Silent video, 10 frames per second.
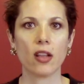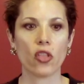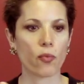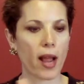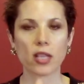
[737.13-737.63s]

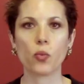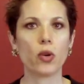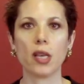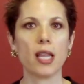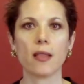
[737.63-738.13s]
The rats
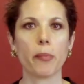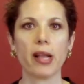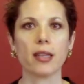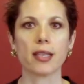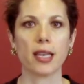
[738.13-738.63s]
wouldn't eat the
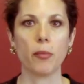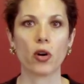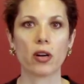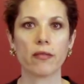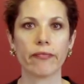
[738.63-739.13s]
pellets
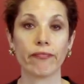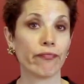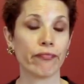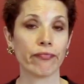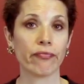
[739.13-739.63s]
anymore.
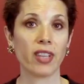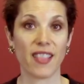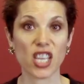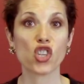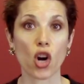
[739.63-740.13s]

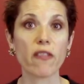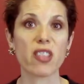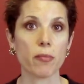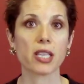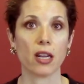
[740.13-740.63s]
They starved
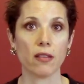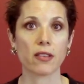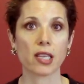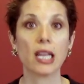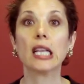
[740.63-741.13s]

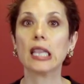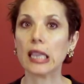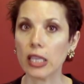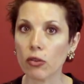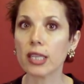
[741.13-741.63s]
themselves,
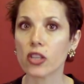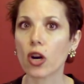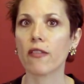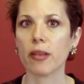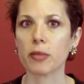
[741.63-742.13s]
literally
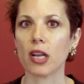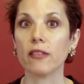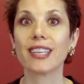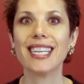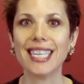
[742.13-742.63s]
starved
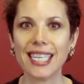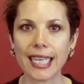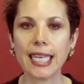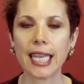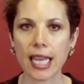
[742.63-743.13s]
themselves,
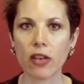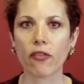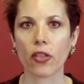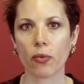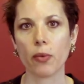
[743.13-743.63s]
didn't eat
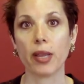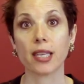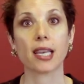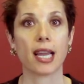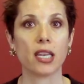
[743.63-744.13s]
for three
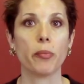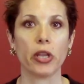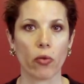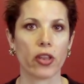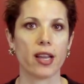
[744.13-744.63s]
weeks and had to be
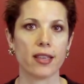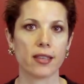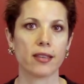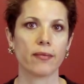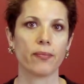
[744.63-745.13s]
euthanized.